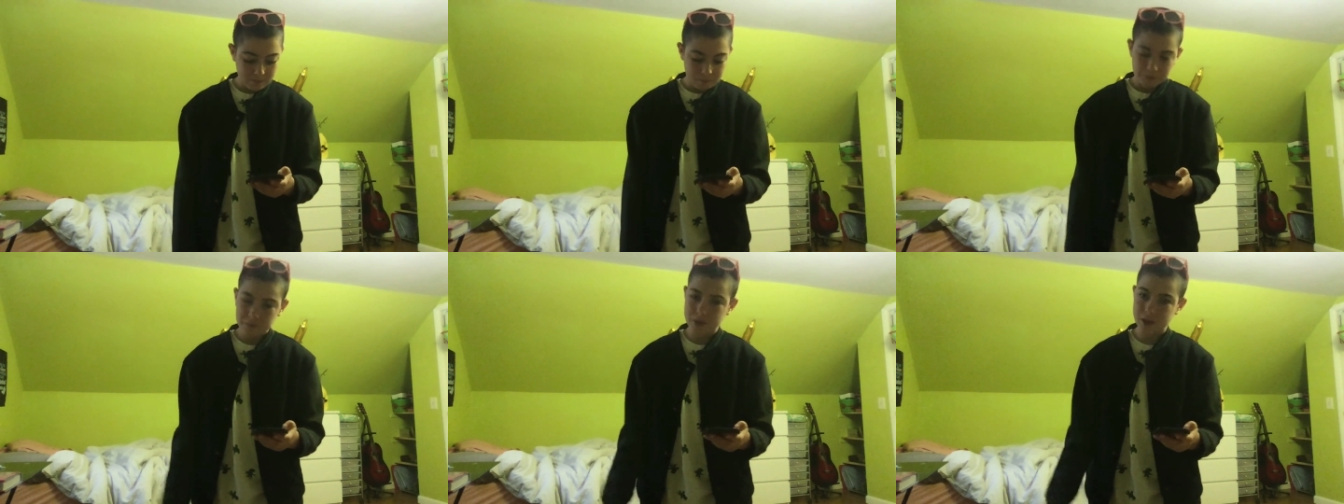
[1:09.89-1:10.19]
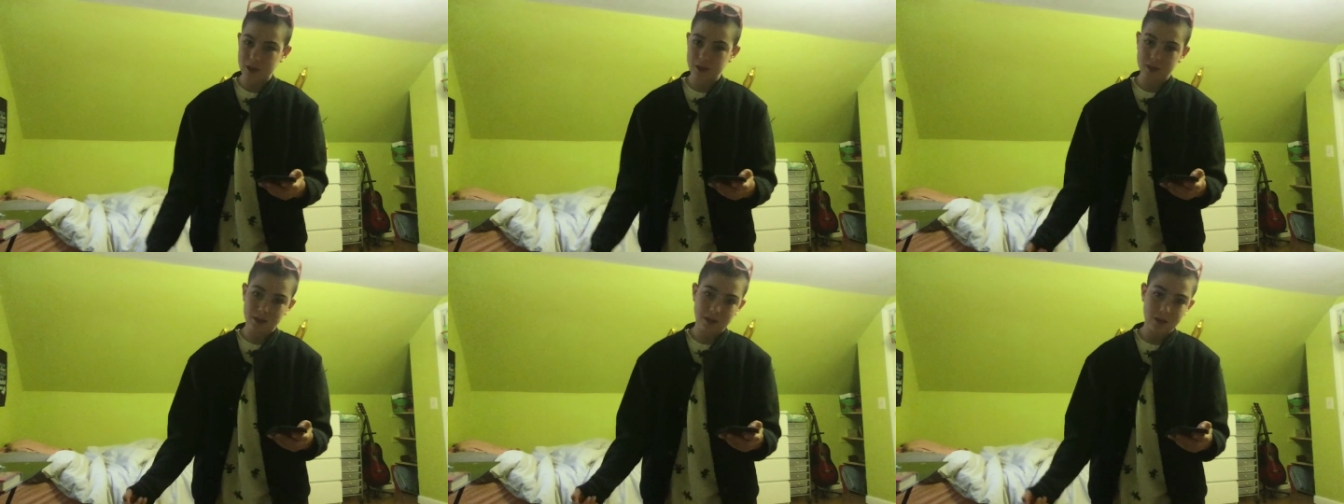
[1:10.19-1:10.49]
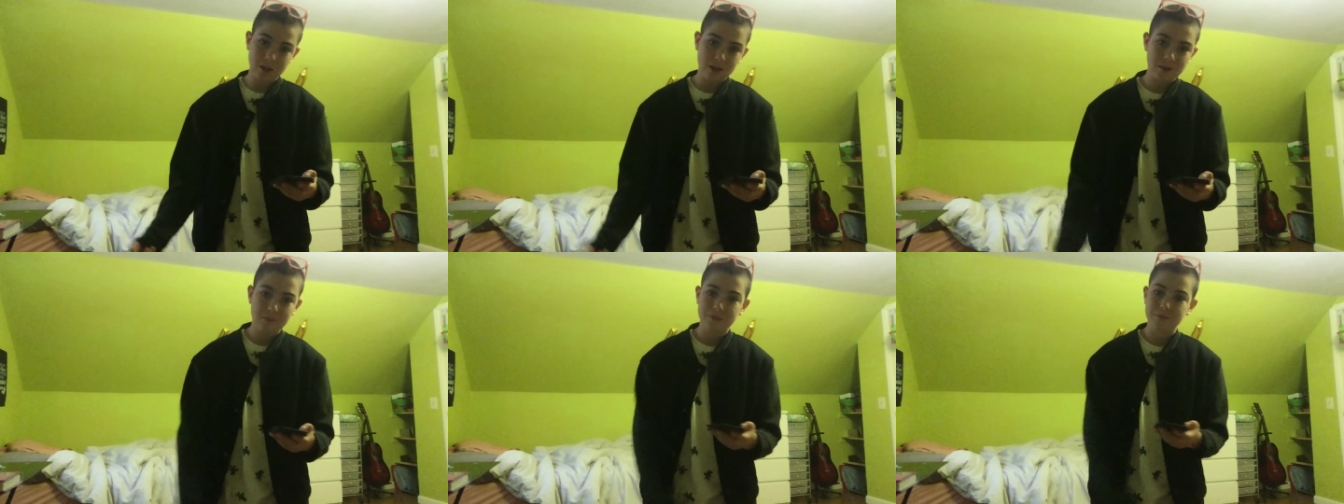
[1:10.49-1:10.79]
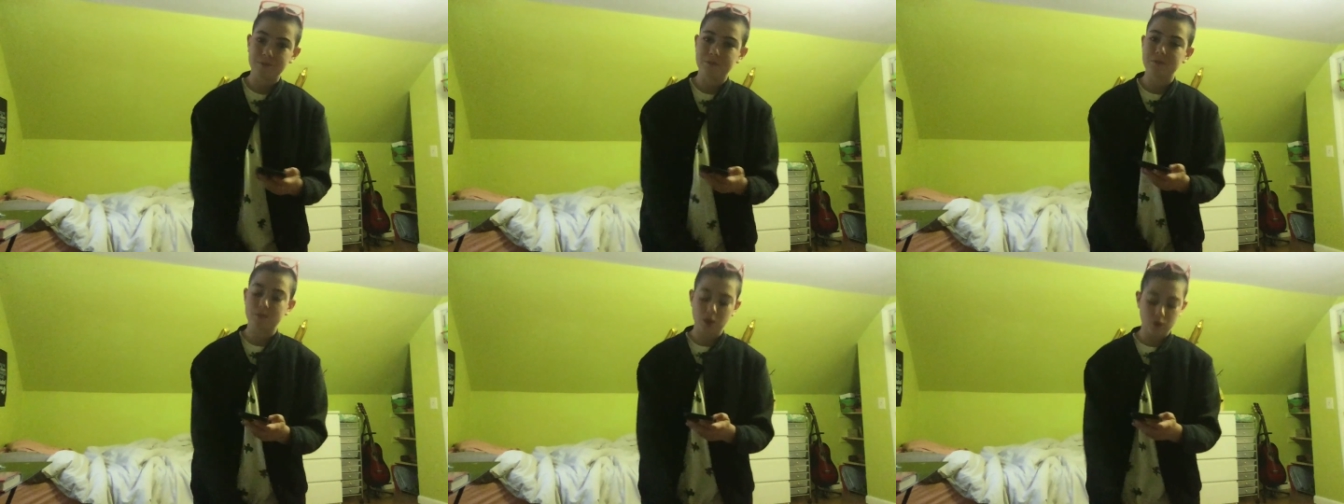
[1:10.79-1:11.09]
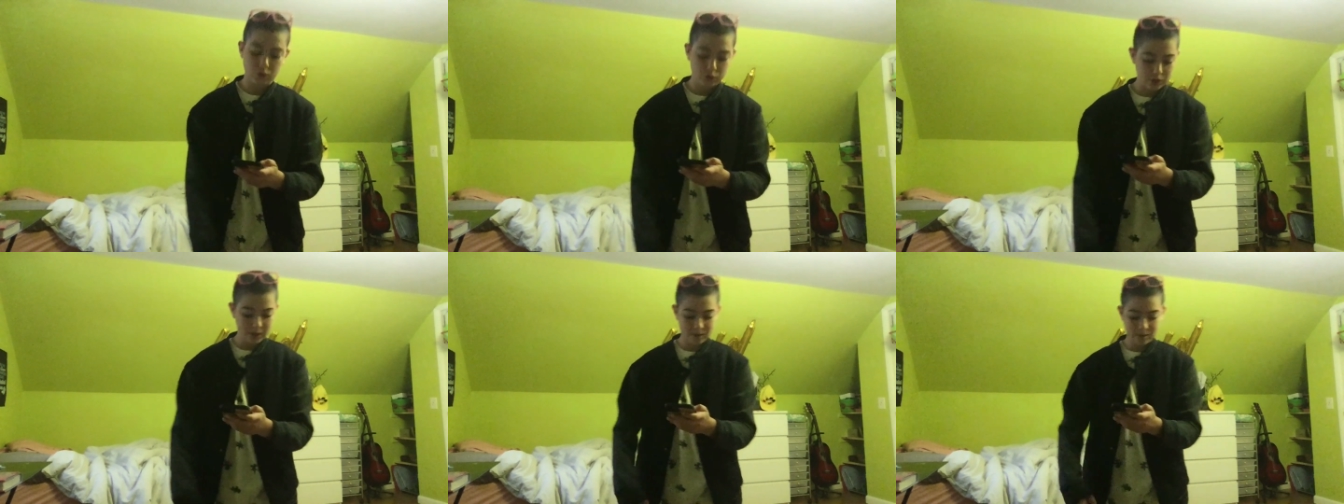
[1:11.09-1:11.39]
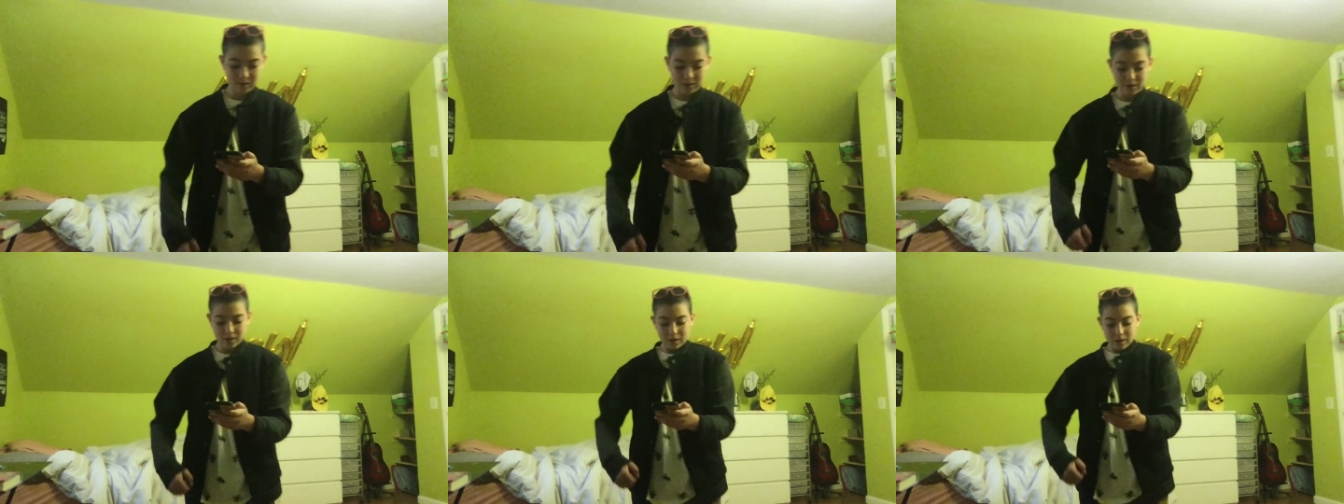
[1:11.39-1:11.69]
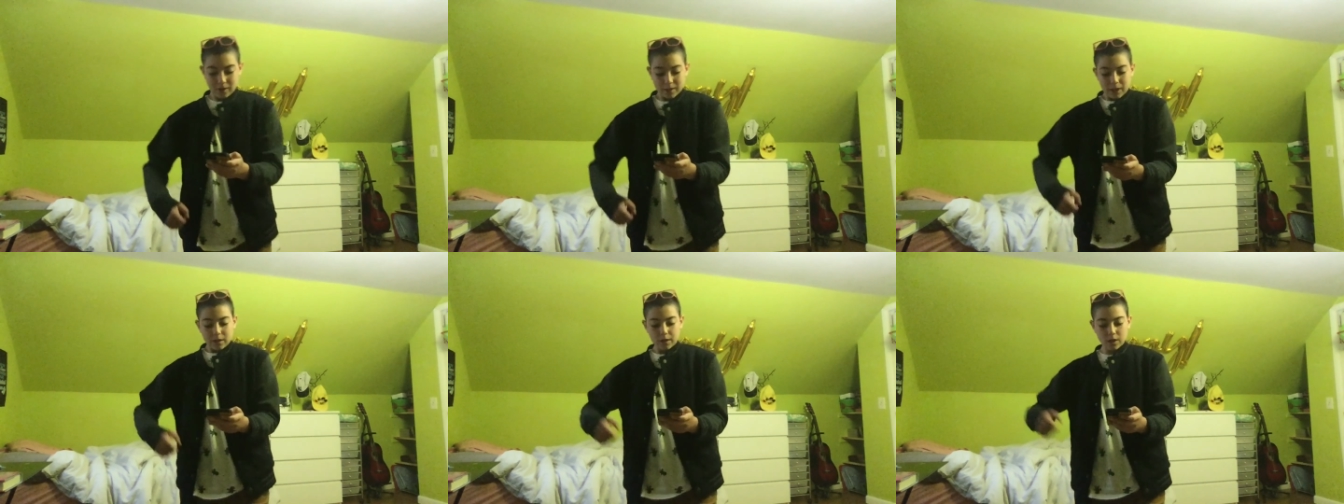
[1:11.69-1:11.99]
Nah, nah, bro thing.
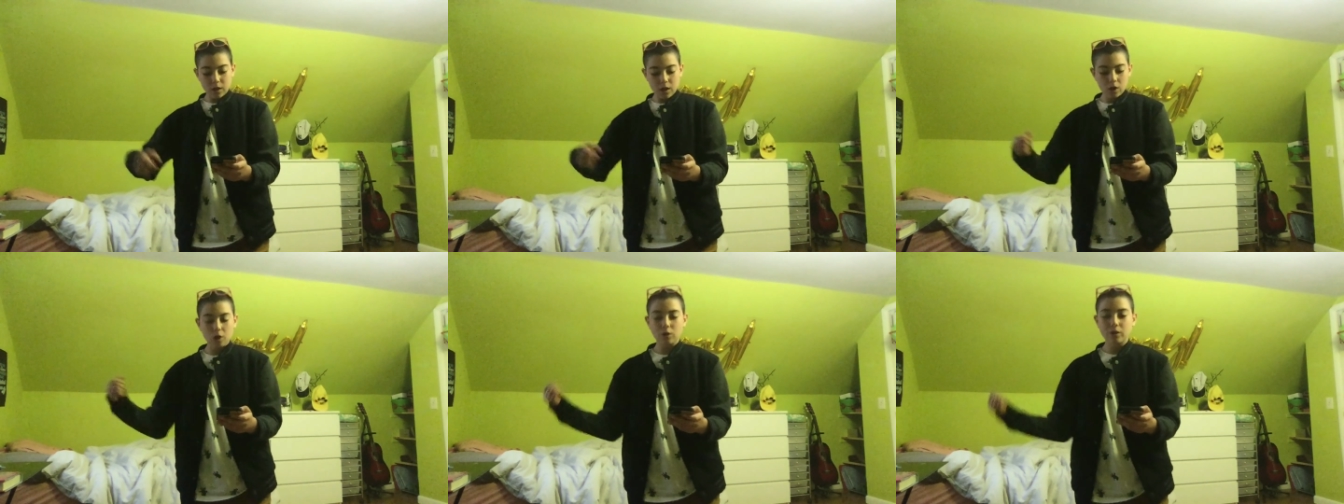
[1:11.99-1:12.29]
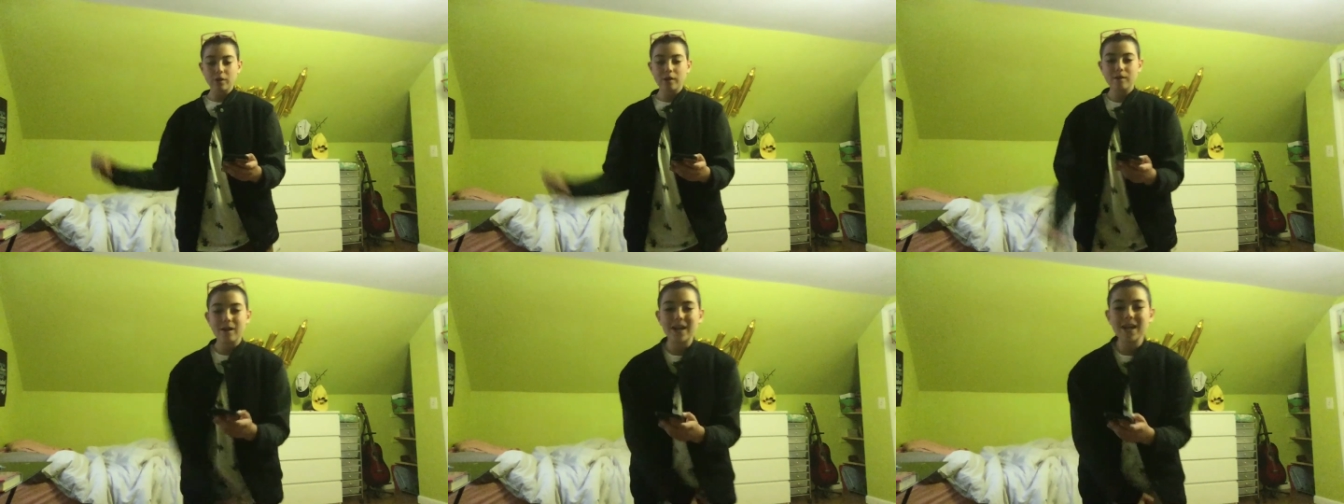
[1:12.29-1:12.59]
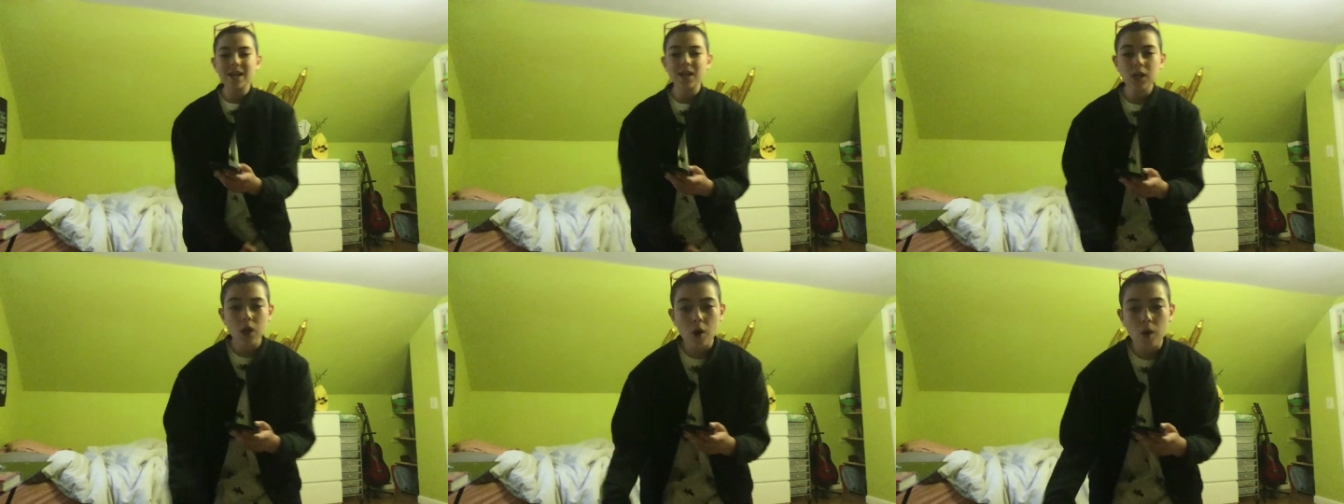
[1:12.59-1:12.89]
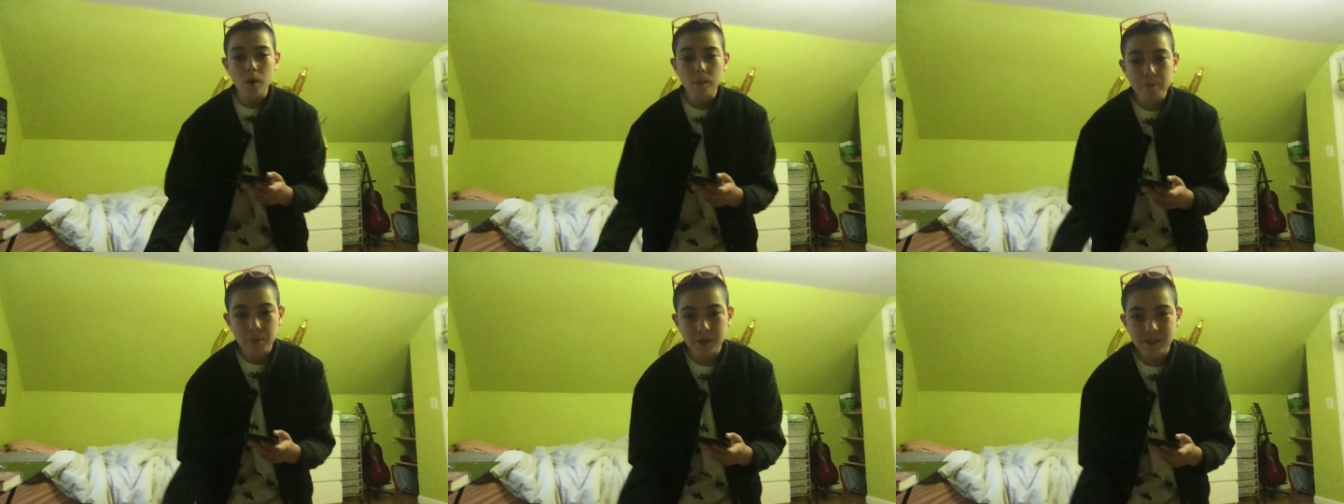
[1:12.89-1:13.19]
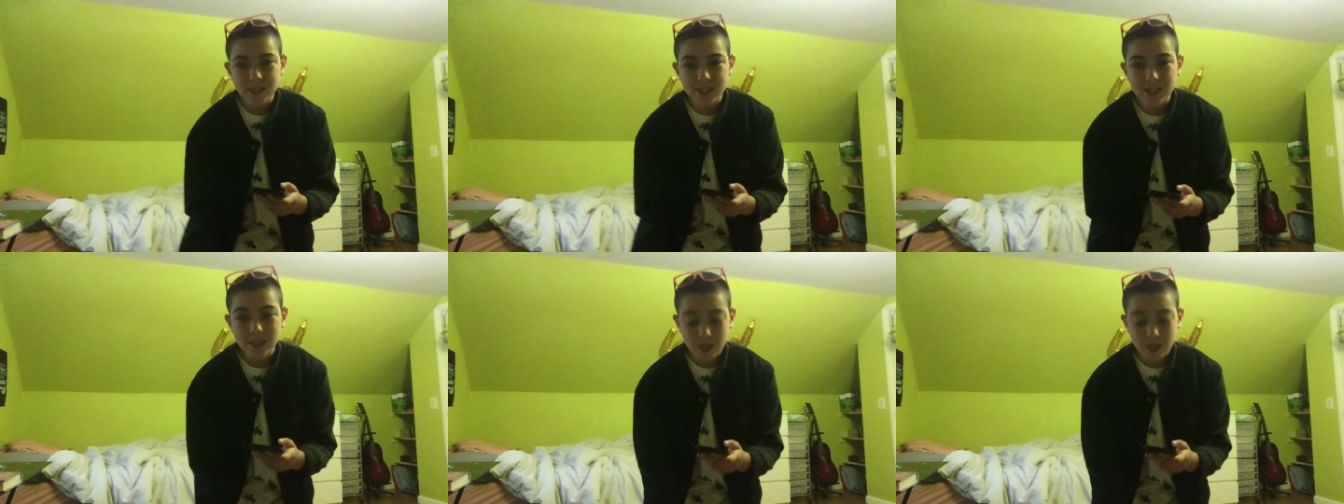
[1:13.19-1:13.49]
Yo, there ain't no poison